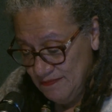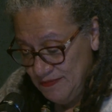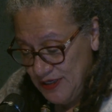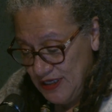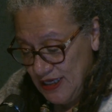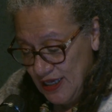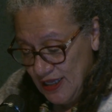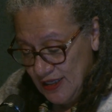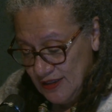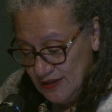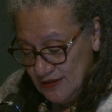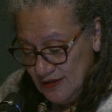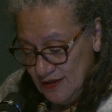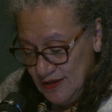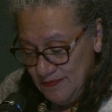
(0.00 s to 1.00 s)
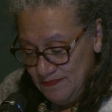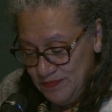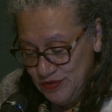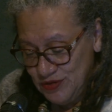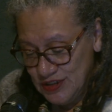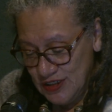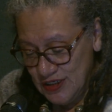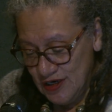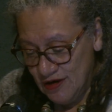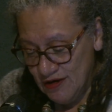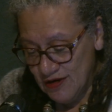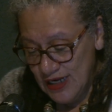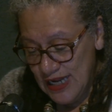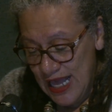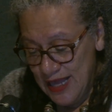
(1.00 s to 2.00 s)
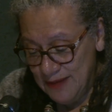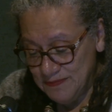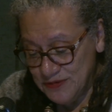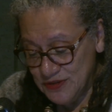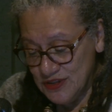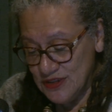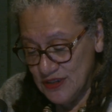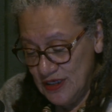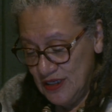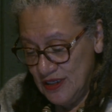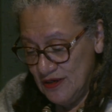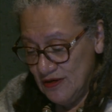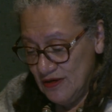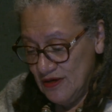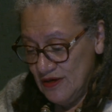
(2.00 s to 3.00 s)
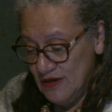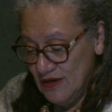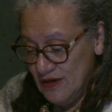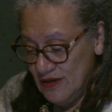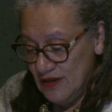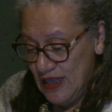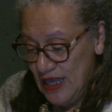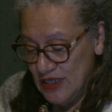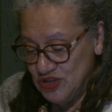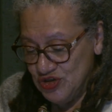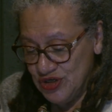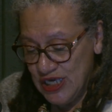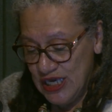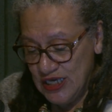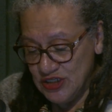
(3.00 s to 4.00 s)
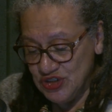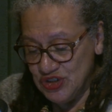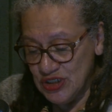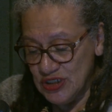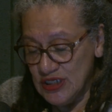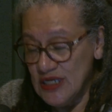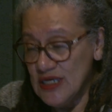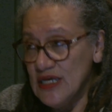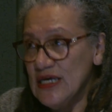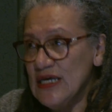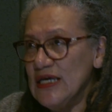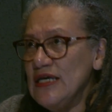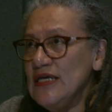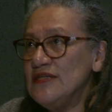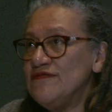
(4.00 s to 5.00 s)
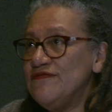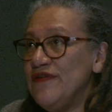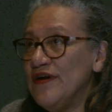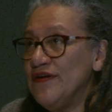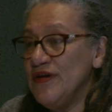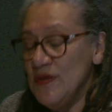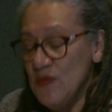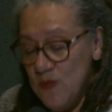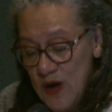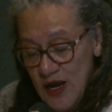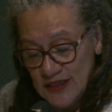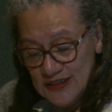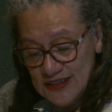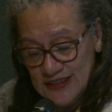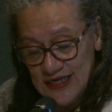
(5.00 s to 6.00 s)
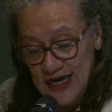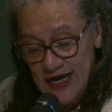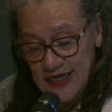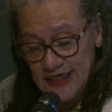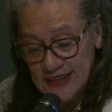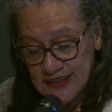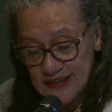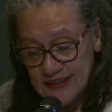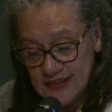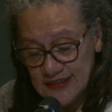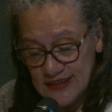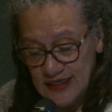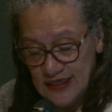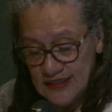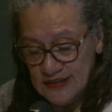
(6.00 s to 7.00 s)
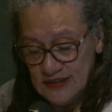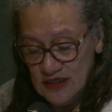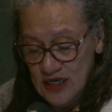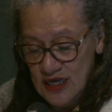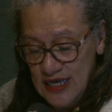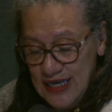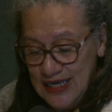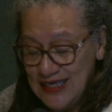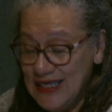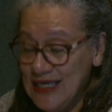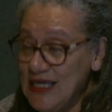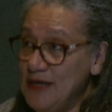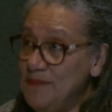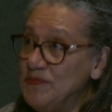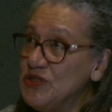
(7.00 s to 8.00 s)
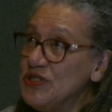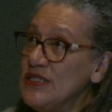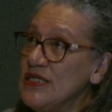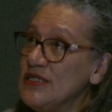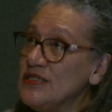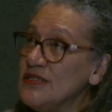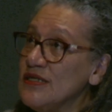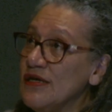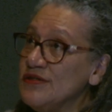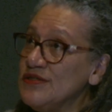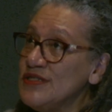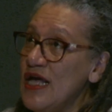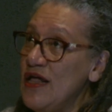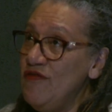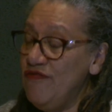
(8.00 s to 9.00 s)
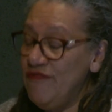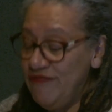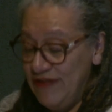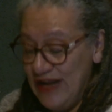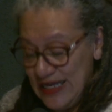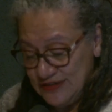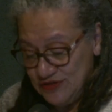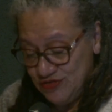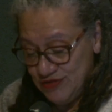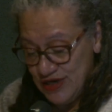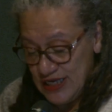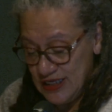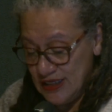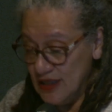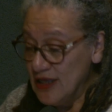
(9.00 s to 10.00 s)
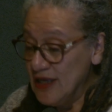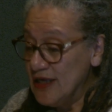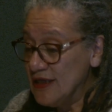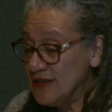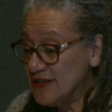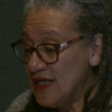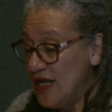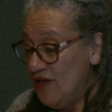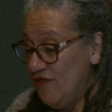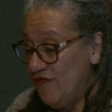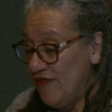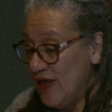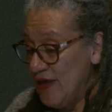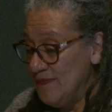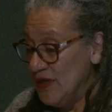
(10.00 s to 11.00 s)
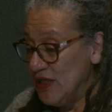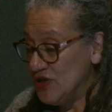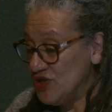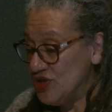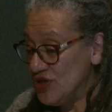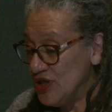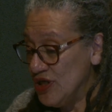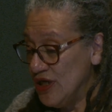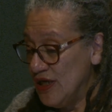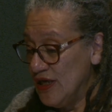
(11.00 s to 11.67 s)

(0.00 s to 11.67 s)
being put in our laps in education is very one-sided. It keeps this self-flattering self-image